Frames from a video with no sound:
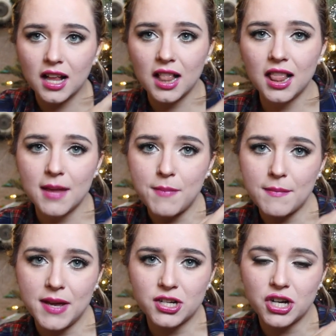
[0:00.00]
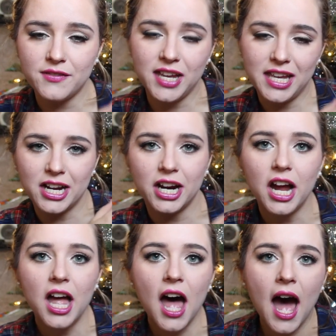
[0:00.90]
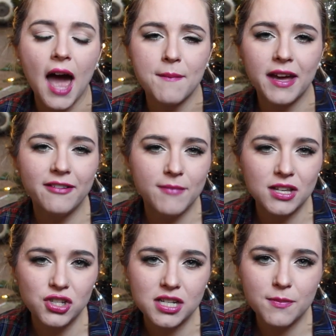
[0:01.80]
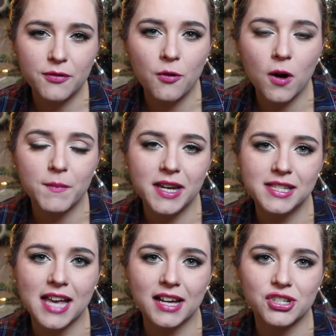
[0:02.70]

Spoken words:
clip picture of it here. I might have mentioned it before, but it's